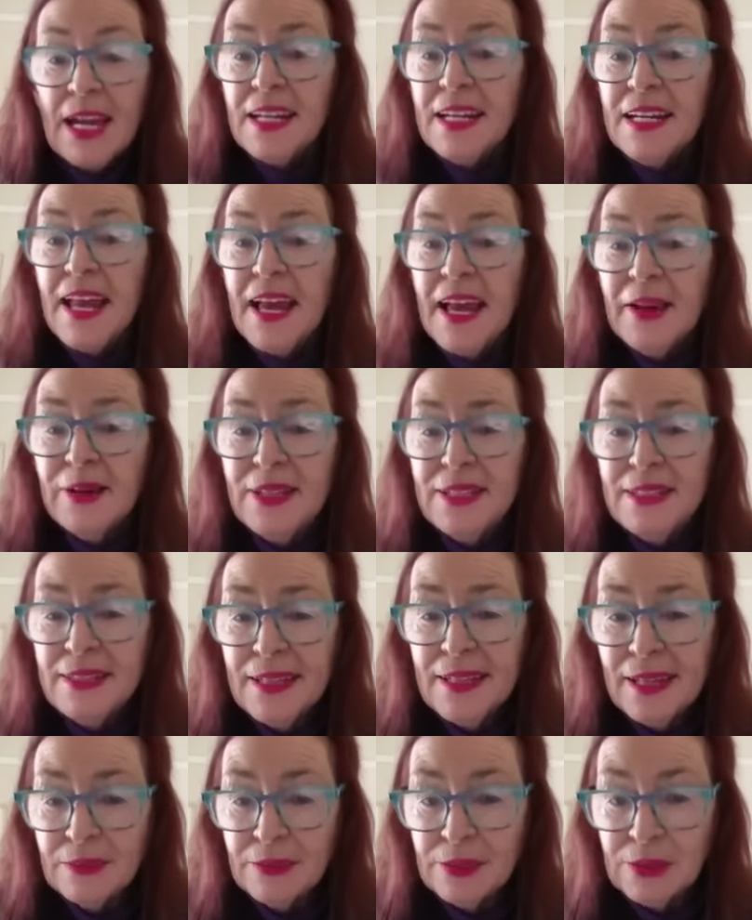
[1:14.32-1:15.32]
Now he's
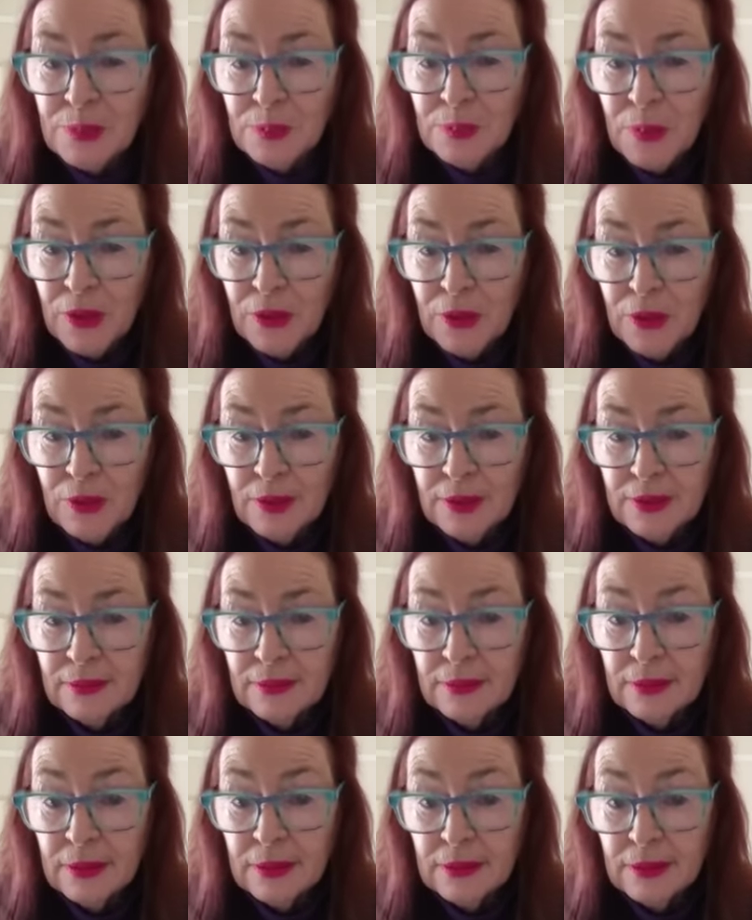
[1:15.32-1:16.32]

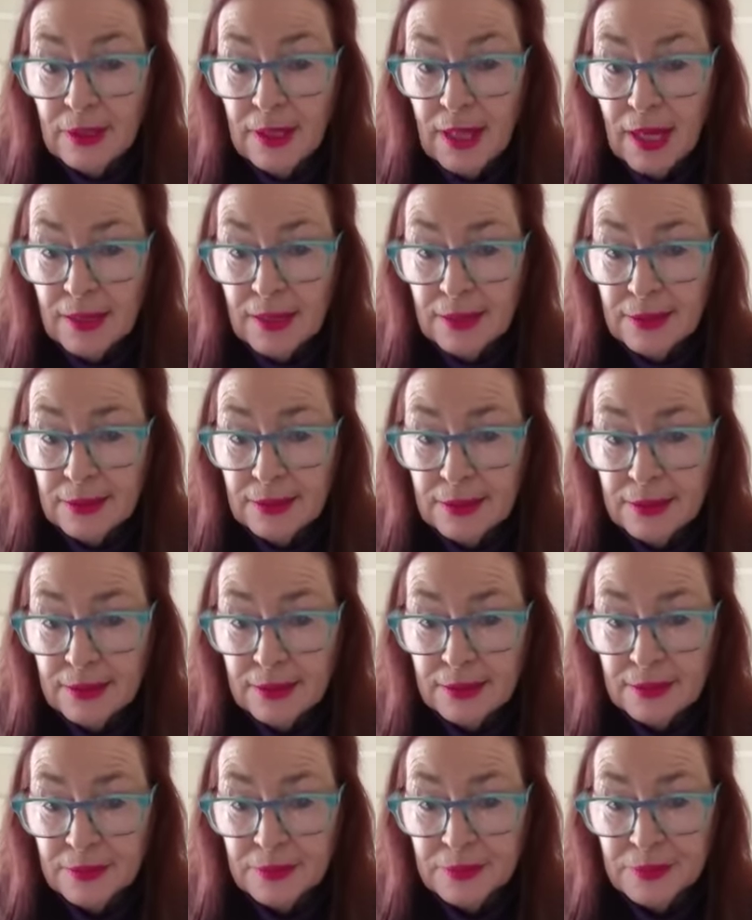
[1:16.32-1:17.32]
outspoken, yes.
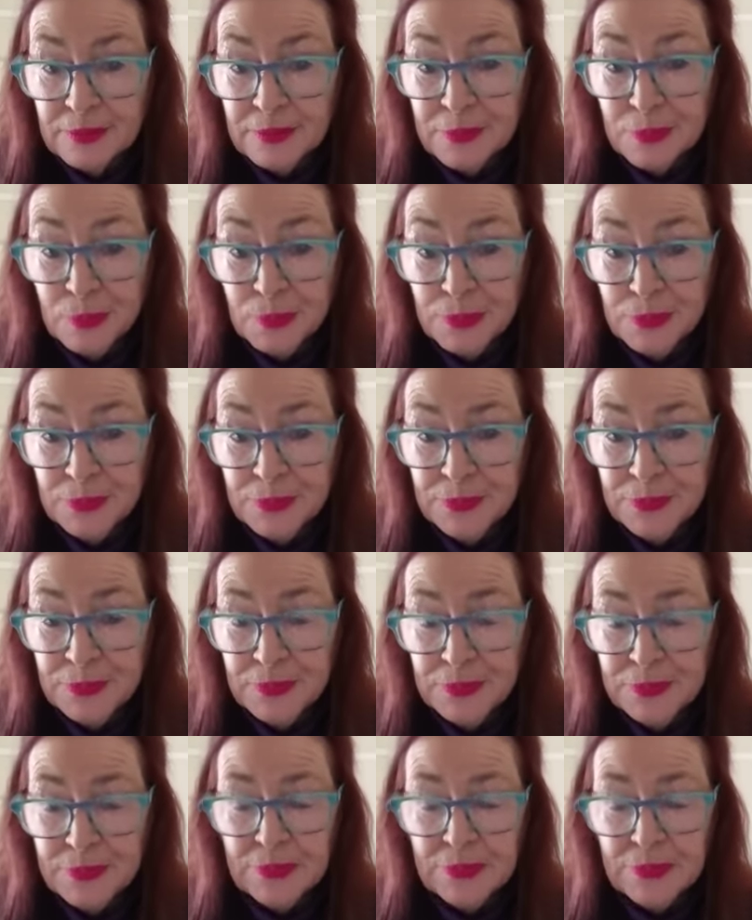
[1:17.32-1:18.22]
Mm-hmm.